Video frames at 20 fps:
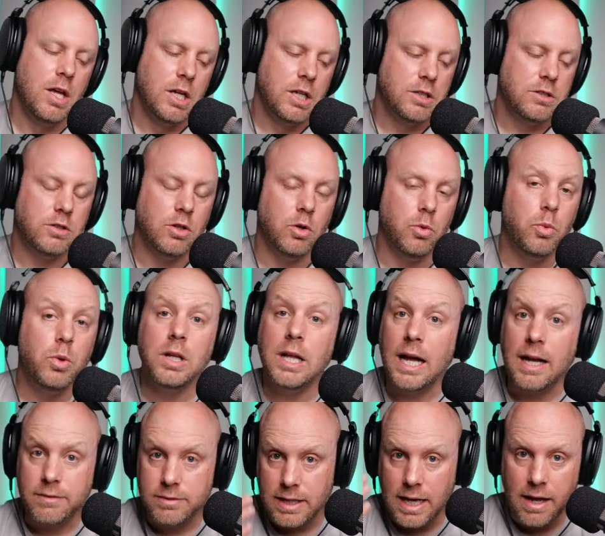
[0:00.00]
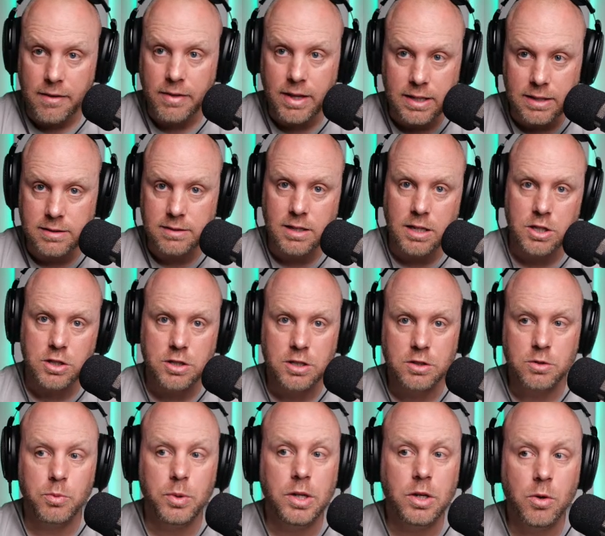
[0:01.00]
So we'll have to have that discussion
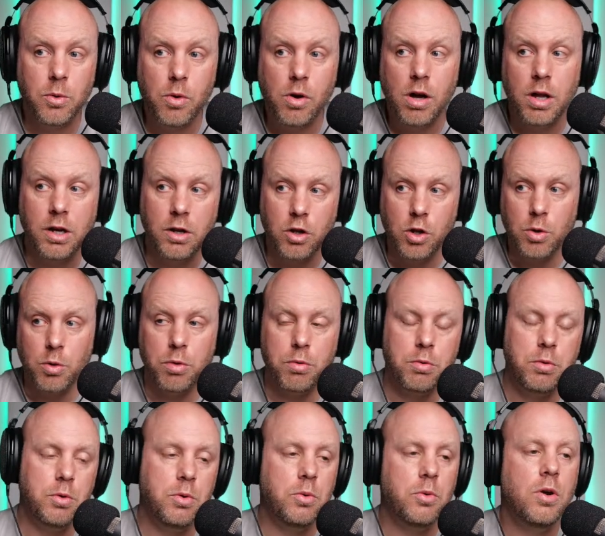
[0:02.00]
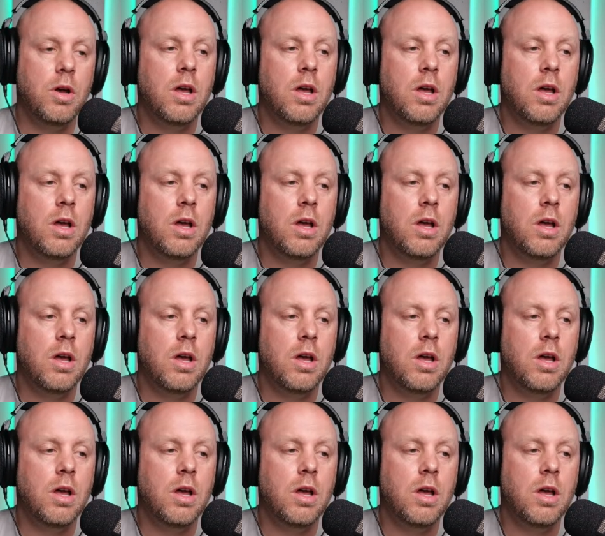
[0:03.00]
as we go on and go through